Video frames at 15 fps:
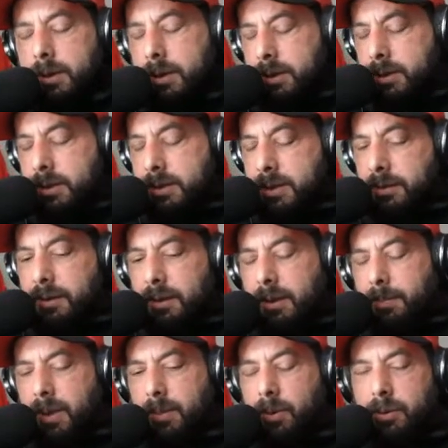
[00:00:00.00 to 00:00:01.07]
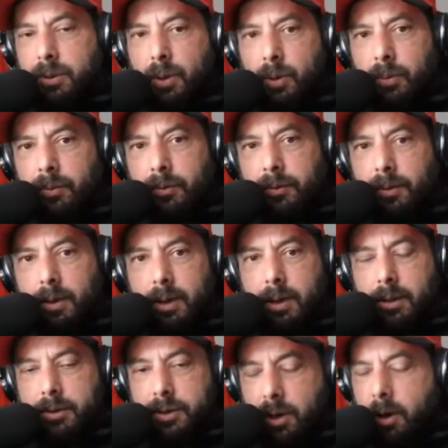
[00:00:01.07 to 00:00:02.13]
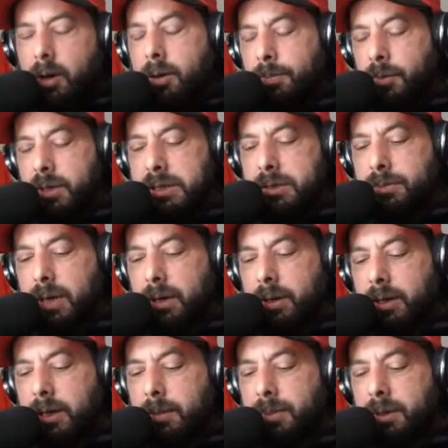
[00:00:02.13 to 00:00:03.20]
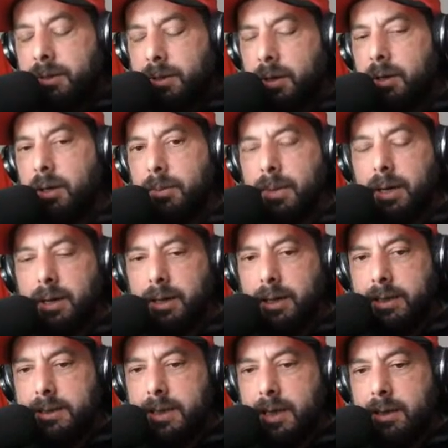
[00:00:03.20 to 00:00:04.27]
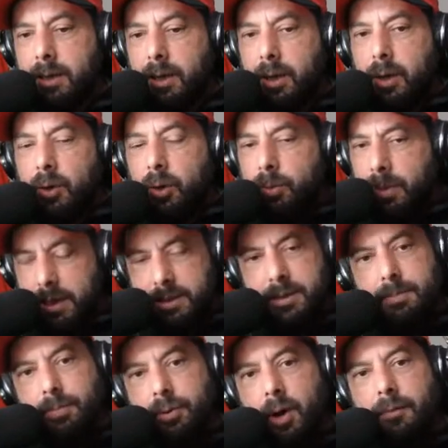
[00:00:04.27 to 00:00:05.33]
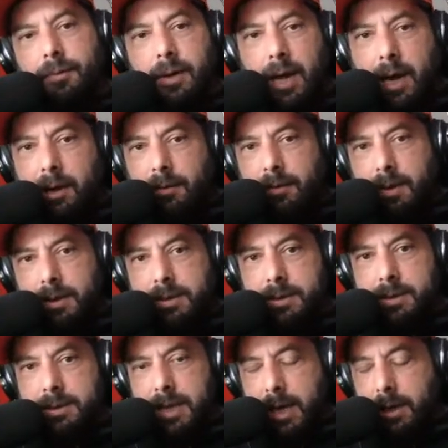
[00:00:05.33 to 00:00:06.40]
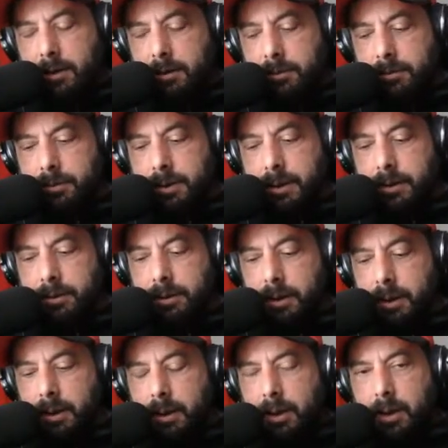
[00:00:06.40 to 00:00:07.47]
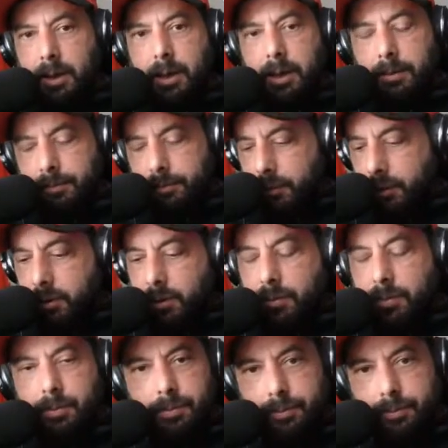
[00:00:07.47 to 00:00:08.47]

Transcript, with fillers: something that people don't uh, talk much about, and I've been talking about it, is that who makes the profit out of this sale, right? Uh, you know,